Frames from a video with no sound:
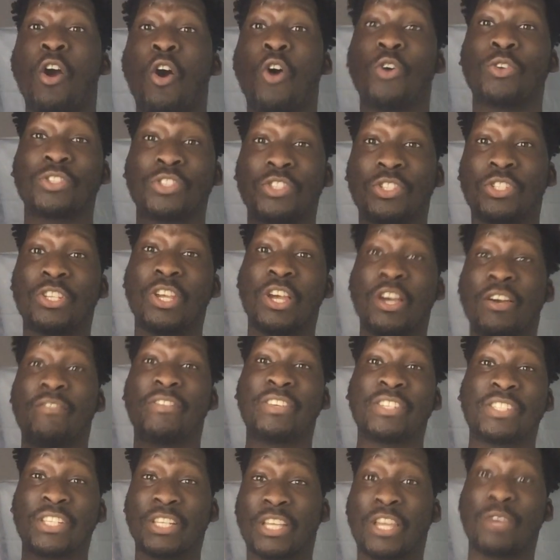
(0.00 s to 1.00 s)
on
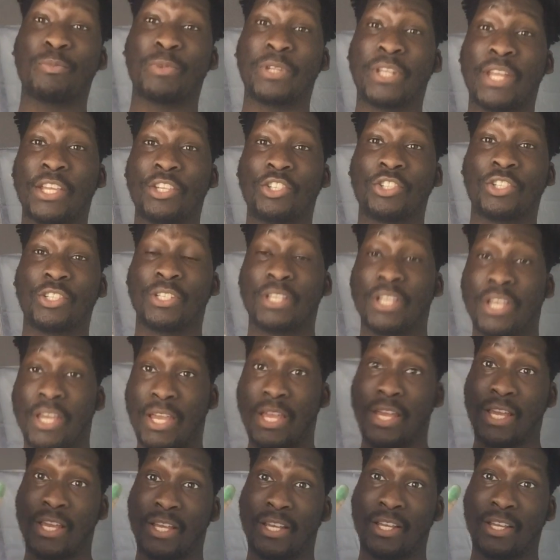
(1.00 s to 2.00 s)
serviced accommodation.
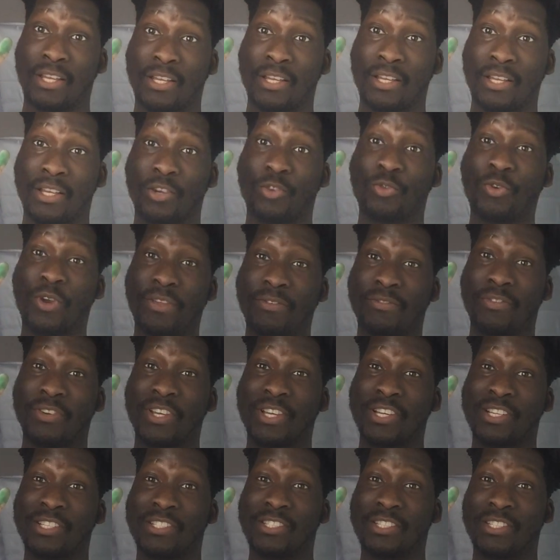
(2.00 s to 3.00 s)
Green
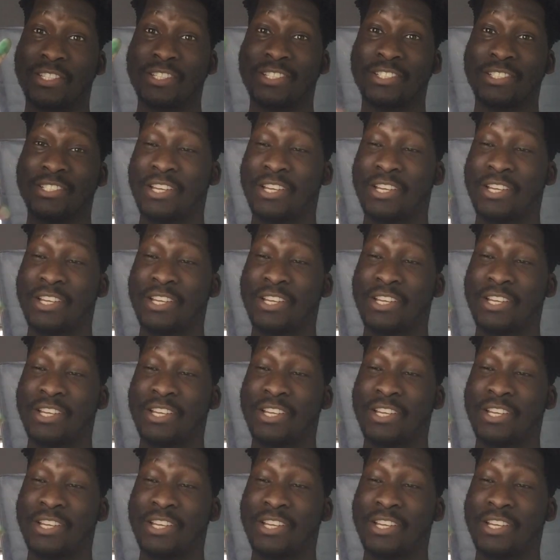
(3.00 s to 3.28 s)
fingers.